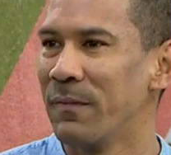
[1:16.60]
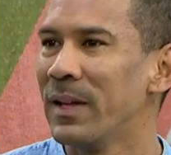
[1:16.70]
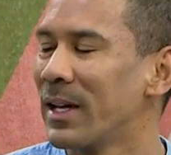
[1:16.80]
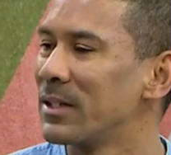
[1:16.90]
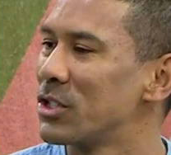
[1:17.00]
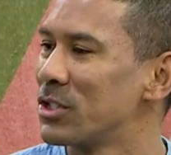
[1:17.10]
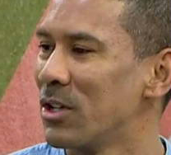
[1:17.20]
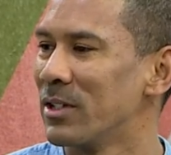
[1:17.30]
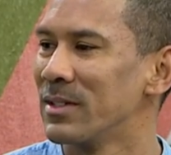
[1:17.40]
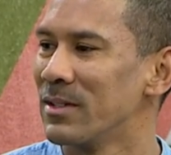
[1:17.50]
I feel like I just
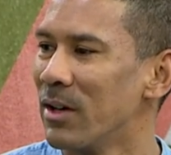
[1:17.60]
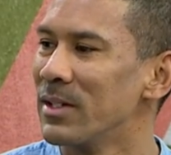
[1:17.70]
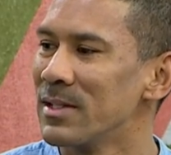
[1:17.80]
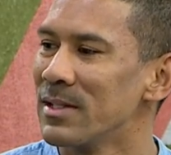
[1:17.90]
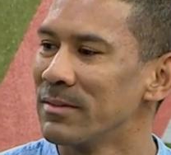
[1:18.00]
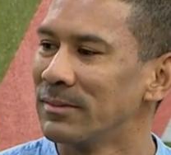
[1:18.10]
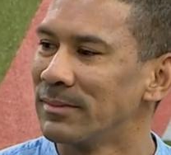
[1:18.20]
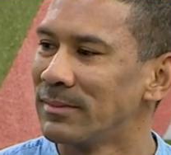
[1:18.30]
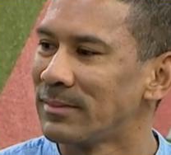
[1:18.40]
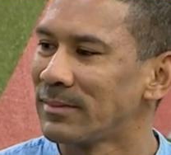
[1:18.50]
started, honestly.
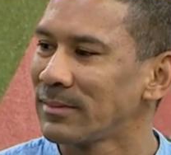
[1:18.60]
I